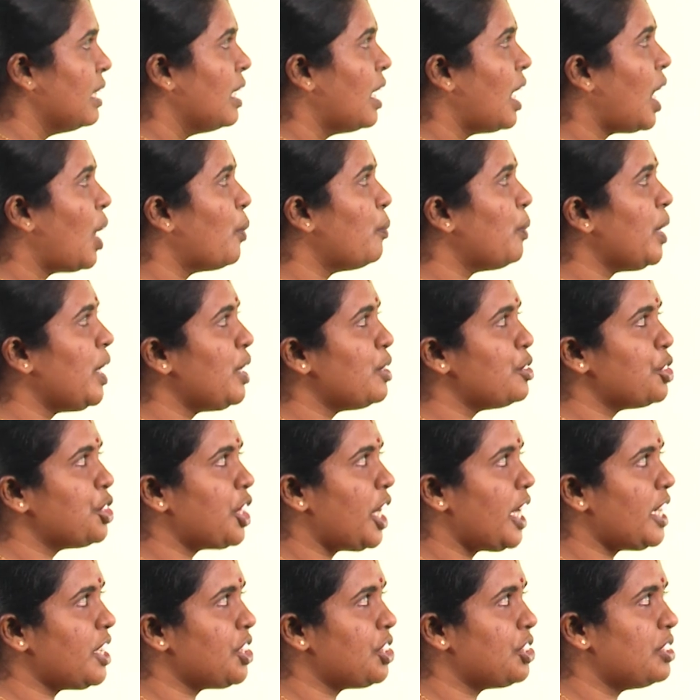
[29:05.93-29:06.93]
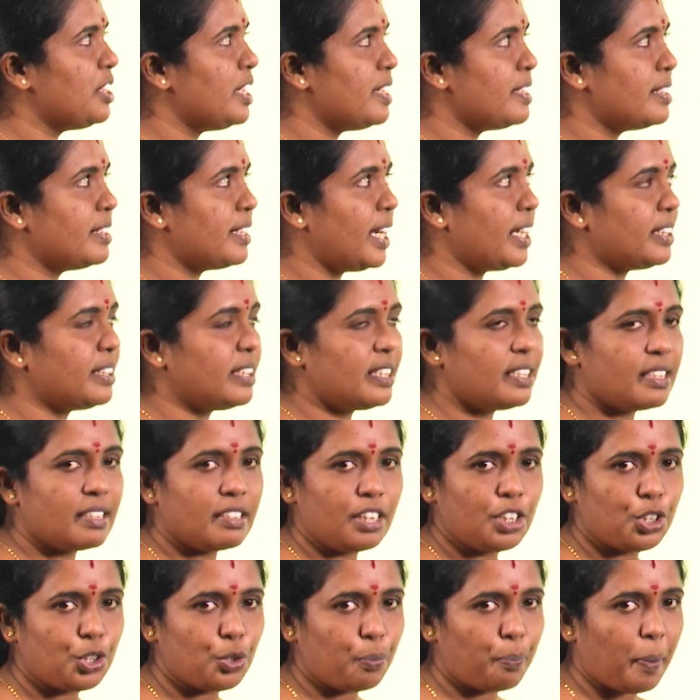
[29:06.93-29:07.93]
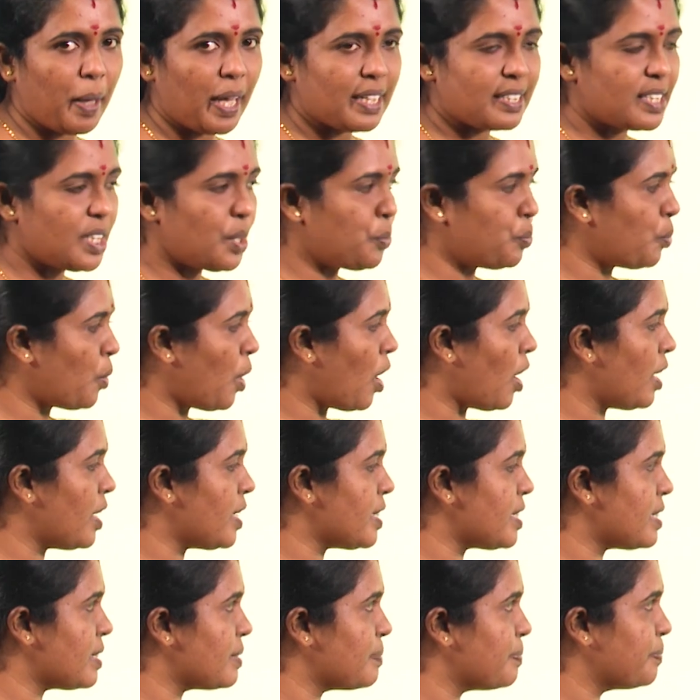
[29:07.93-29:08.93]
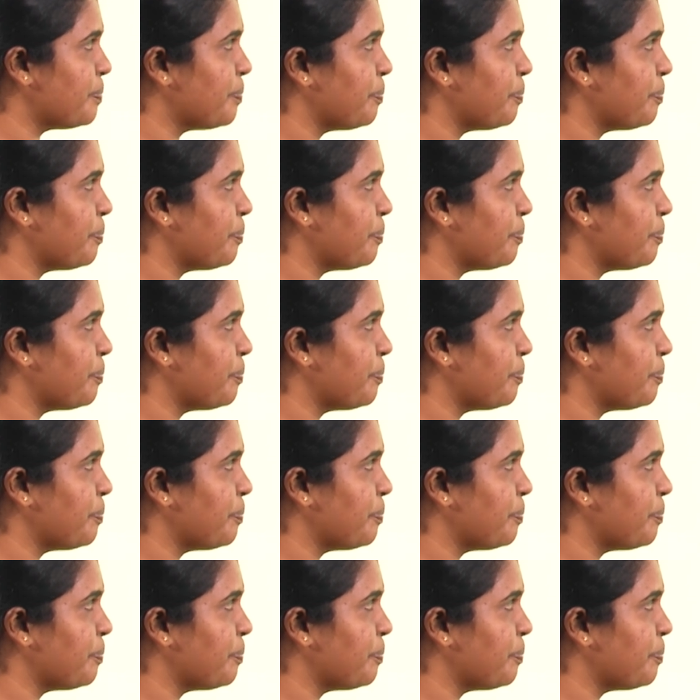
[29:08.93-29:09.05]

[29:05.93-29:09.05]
How will you change this sentence into passive voice?